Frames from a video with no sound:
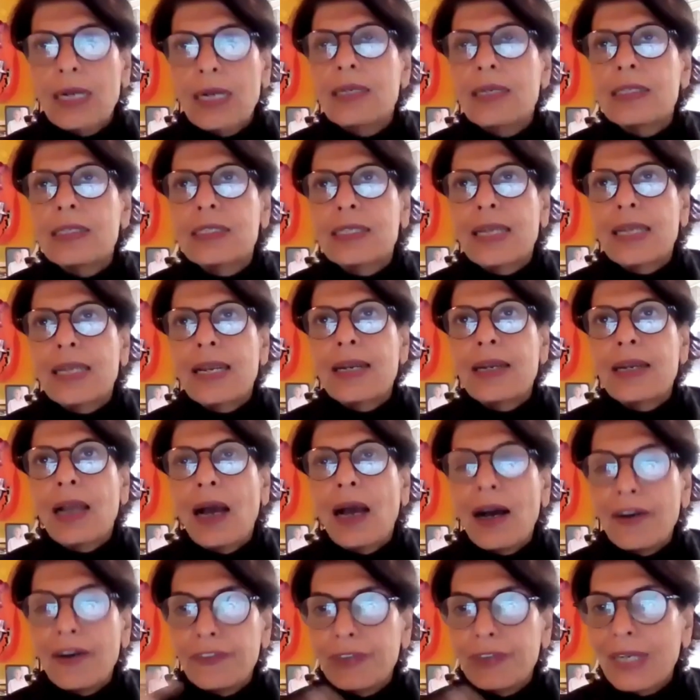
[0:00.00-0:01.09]
understand
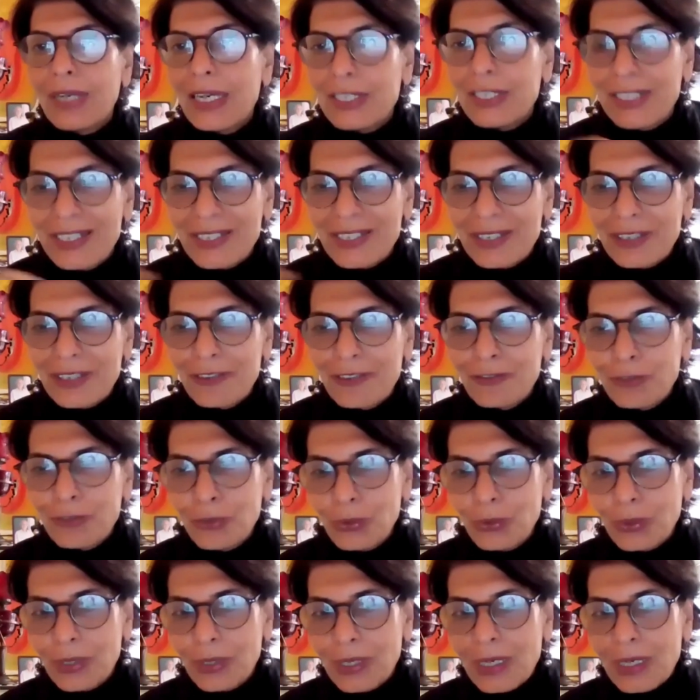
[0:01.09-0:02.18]
half digested
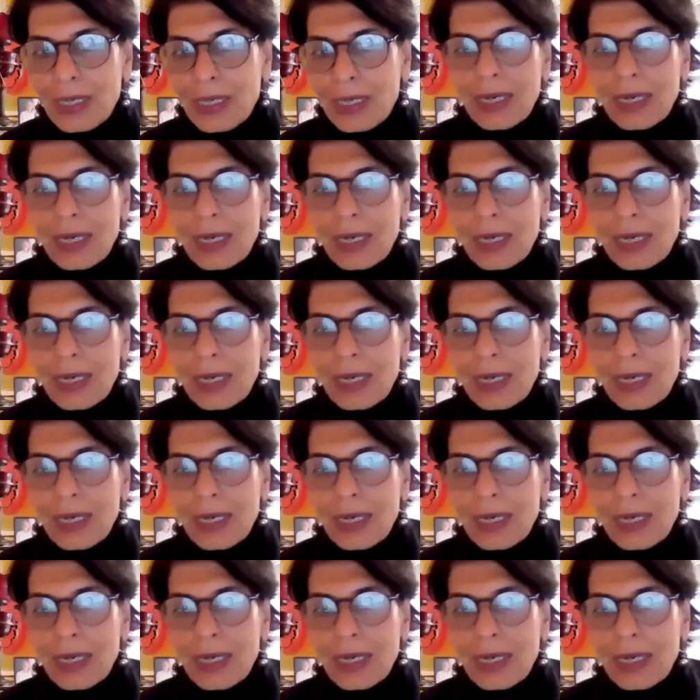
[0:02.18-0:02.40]
food.